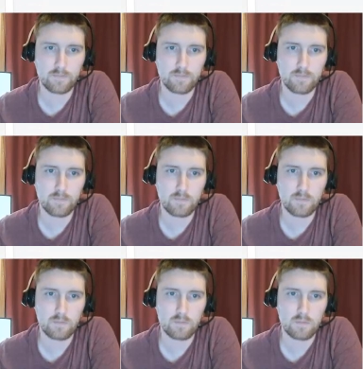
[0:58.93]

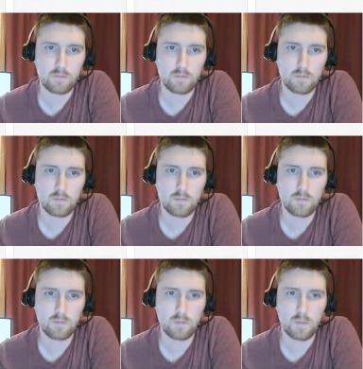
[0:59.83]

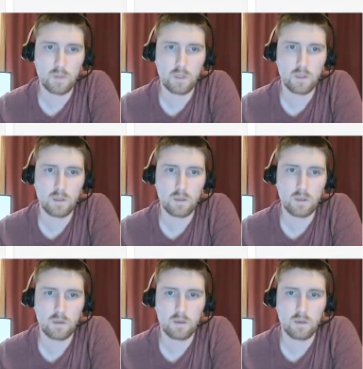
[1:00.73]

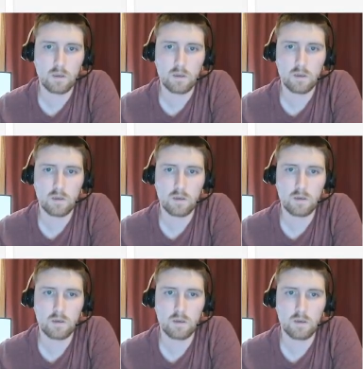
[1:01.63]

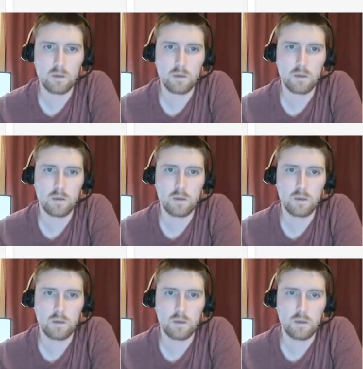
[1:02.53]

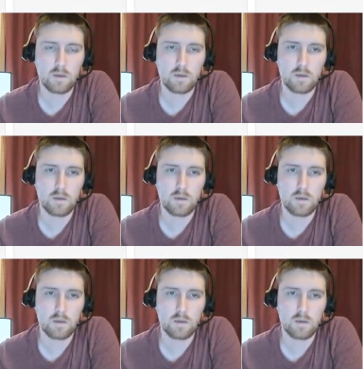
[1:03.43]
[no speech]